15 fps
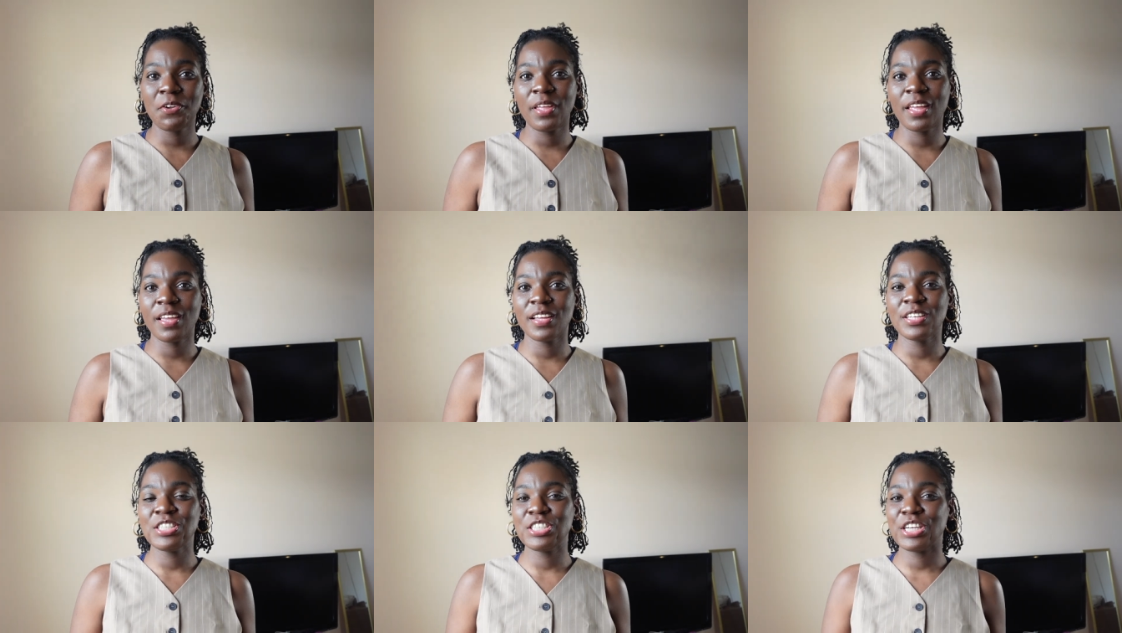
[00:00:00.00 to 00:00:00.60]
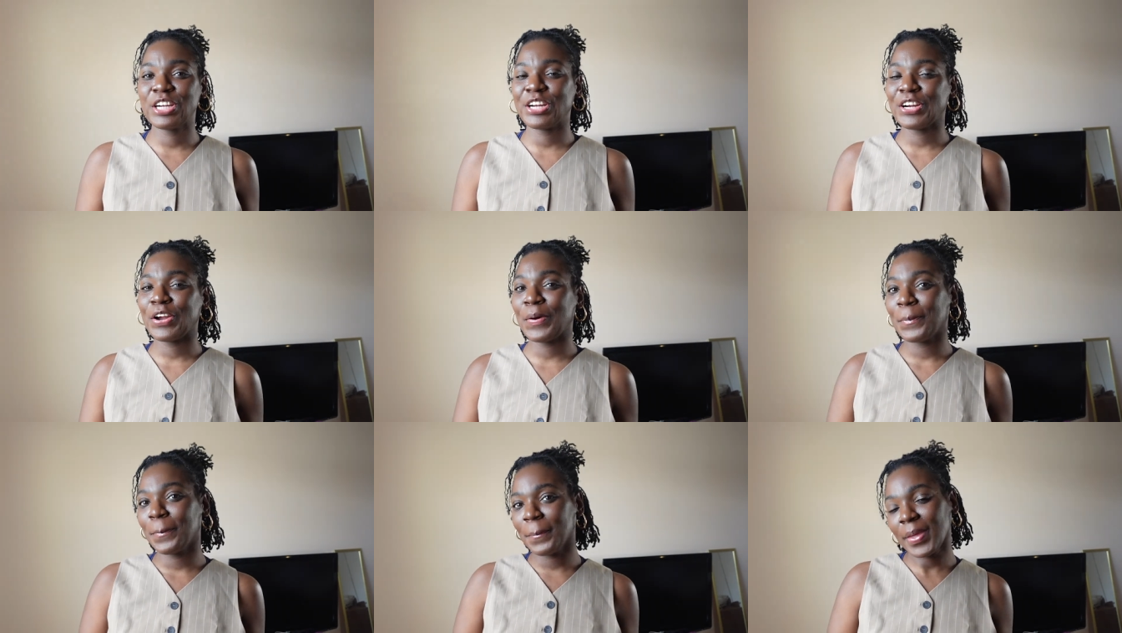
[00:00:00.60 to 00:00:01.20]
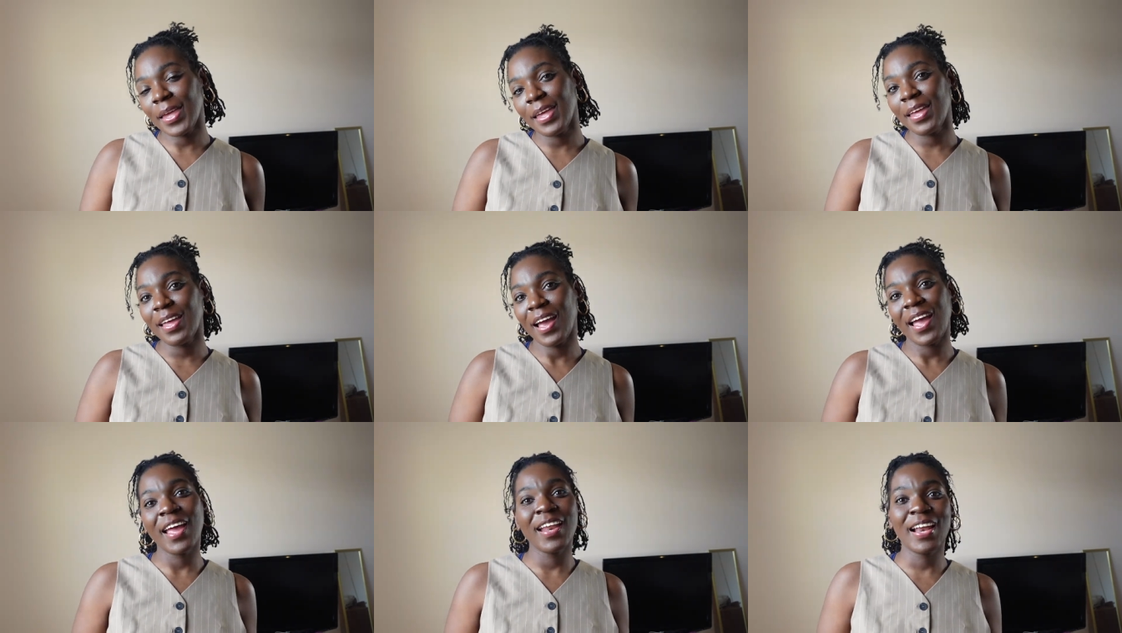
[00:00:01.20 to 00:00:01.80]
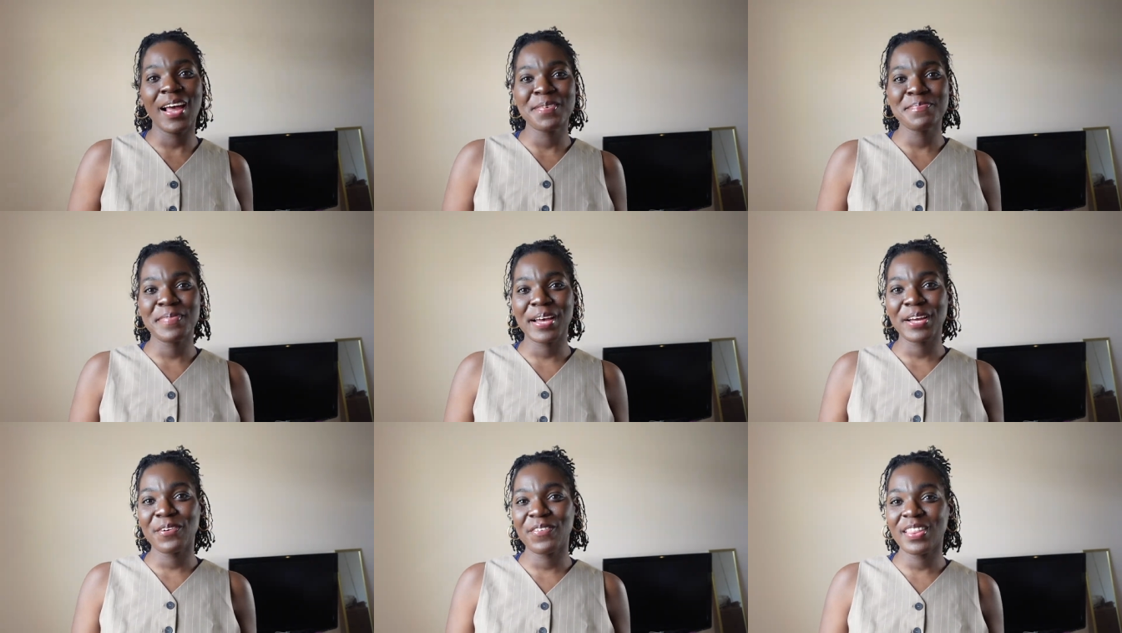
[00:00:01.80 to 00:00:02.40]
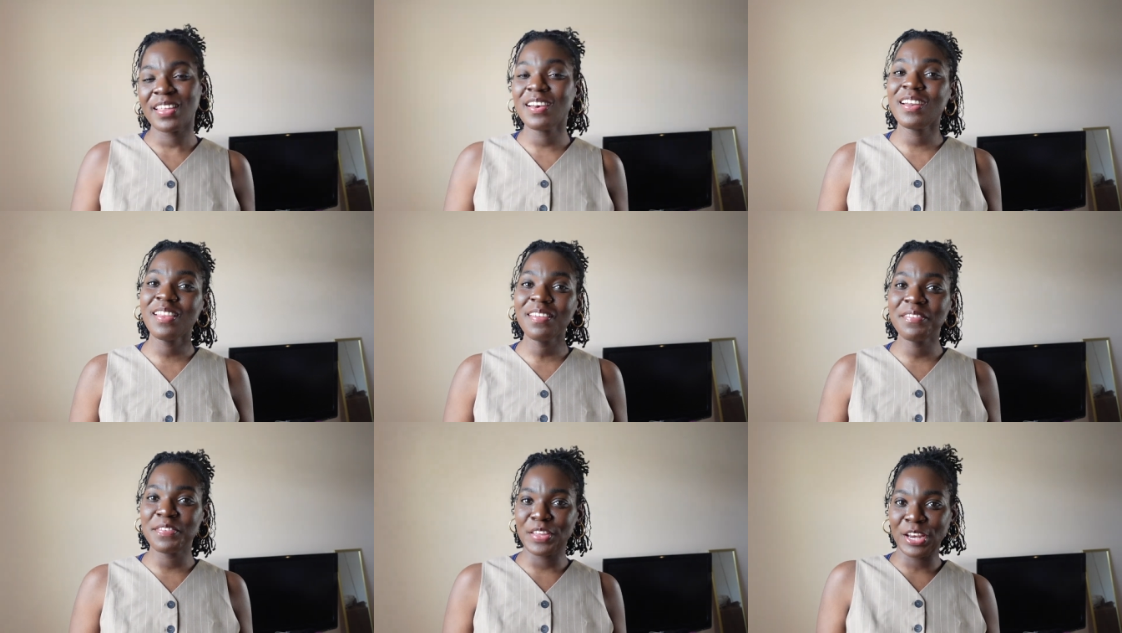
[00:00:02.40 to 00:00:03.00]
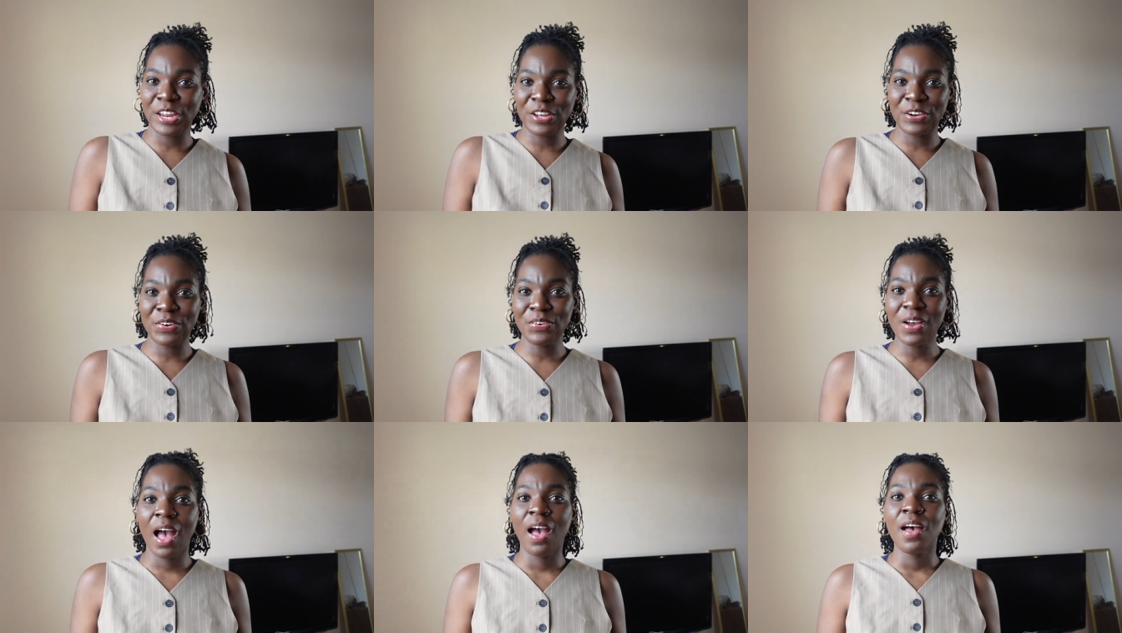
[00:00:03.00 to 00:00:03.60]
It is your girl B, and I'm back with another video.